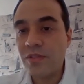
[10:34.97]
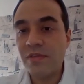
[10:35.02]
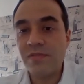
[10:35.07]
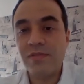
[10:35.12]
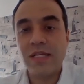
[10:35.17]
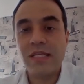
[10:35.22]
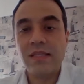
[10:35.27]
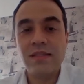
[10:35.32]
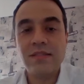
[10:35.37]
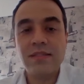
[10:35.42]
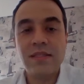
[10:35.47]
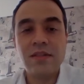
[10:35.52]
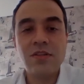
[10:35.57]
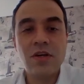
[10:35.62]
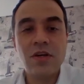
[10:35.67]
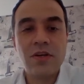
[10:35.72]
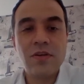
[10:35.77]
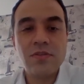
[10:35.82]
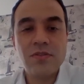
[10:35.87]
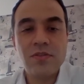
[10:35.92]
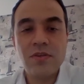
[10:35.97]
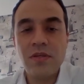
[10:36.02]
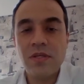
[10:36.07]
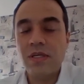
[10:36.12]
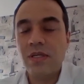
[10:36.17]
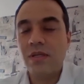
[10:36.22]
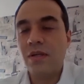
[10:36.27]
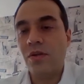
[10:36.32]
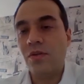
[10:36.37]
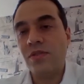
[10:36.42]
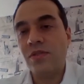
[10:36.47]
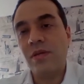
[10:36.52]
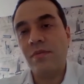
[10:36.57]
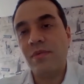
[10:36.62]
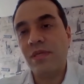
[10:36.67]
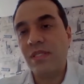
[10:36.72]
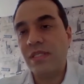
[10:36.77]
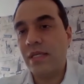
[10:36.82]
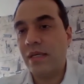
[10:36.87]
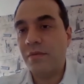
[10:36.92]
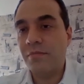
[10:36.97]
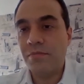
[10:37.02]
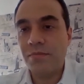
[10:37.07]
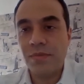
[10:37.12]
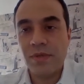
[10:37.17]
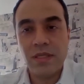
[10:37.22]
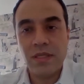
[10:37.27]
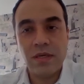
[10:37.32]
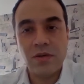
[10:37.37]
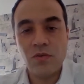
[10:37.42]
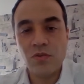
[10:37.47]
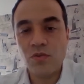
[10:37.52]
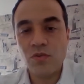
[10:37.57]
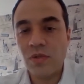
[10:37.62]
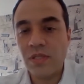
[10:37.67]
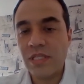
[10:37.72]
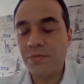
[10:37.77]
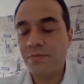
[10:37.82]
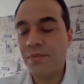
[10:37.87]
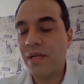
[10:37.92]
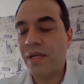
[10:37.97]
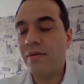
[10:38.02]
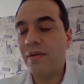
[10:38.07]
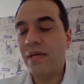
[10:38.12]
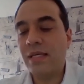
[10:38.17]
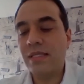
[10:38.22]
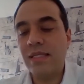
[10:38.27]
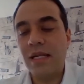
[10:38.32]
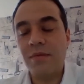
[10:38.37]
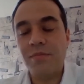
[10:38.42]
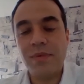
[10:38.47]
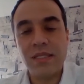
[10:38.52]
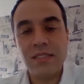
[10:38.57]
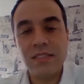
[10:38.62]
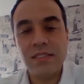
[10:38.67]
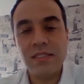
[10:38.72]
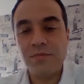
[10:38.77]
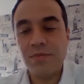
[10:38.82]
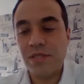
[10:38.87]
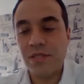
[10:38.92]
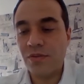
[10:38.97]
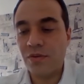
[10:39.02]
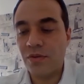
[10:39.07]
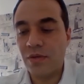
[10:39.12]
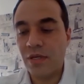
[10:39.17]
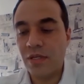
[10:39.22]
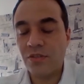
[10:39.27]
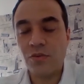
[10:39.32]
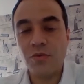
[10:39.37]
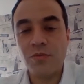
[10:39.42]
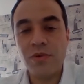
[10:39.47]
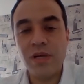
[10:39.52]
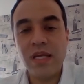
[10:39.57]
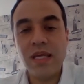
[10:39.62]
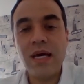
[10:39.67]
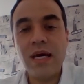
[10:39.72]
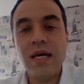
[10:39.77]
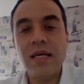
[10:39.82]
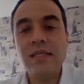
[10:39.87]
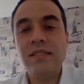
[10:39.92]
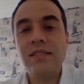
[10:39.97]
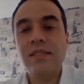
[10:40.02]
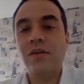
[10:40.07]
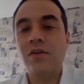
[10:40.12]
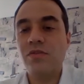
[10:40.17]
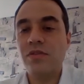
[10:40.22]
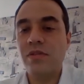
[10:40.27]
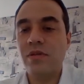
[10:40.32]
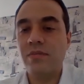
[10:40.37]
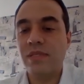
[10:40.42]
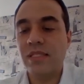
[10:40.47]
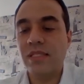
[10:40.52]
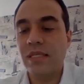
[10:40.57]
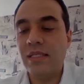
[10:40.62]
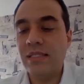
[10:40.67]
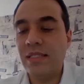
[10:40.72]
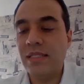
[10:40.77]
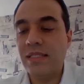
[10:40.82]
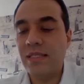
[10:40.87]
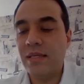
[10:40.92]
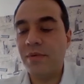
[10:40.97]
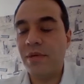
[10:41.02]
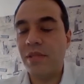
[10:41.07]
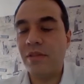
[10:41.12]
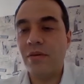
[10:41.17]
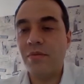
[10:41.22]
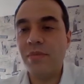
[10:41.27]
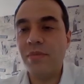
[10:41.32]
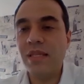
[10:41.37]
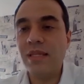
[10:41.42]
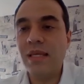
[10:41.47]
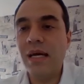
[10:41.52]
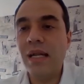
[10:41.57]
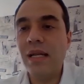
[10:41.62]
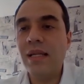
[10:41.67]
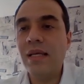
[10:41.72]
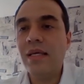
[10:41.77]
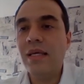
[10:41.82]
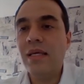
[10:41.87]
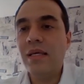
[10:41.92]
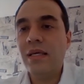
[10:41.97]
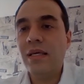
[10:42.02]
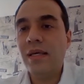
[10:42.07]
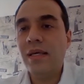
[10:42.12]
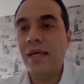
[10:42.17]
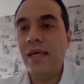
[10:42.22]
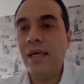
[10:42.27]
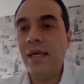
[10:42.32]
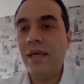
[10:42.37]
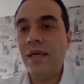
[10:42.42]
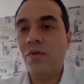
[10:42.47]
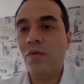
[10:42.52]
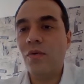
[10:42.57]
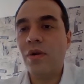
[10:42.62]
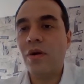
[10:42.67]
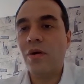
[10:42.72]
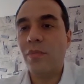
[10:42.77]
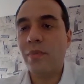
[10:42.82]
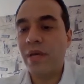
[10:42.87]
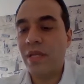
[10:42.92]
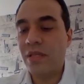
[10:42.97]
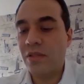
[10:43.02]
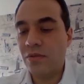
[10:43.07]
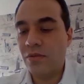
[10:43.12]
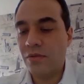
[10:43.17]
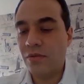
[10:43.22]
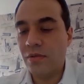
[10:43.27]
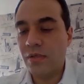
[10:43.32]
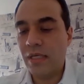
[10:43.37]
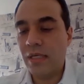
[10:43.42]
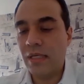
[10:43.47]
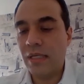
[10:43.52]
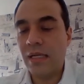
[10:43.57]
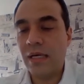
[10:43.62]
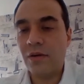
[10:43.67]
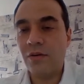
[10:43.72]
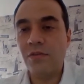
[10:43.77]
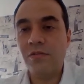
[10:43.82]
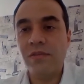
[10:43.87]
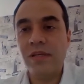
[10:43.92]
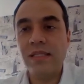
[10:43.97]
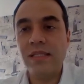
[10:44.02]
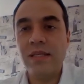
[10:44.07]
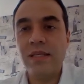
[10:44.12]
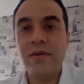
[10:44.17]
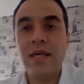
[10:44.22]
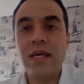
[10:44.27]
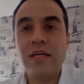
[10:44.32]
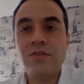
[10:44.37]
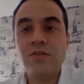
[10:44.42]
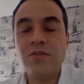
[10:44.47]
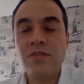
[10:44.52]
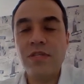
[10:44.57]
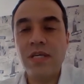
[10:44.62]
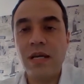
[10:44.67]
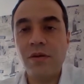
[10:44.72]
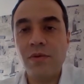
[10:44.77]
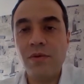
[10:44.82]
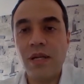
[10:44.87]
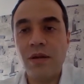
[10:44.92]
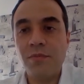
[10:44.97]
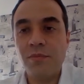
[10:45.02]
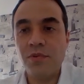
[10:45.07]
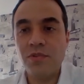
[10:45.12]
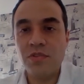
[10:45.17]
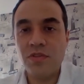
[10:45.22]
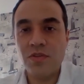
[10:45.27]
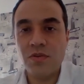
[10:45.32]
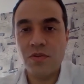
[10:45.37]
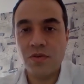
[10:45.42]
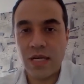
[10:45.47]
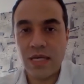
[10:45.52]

we had average time of 35 months. However, it has taken us 16 more months to